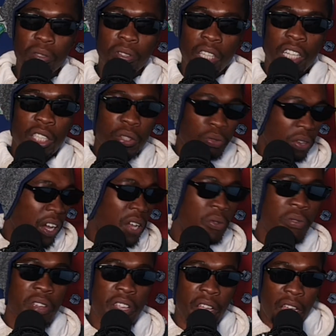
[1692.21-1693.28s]
So that is why
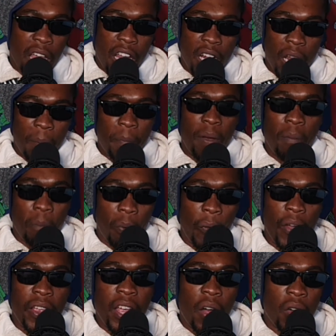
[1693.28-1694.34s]
we end up
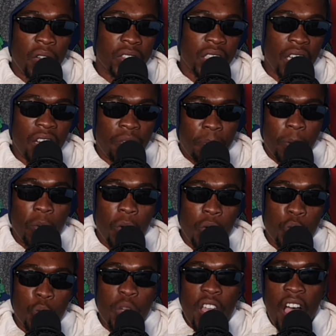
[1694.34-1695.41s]
employing ourselves
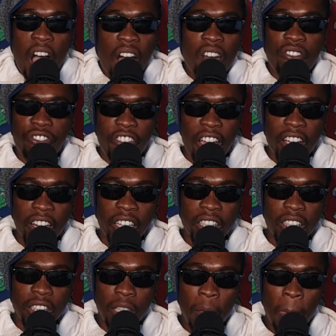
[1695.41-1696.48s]
because we aren't
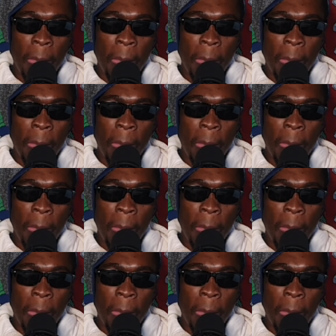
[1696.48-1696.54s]
faggots.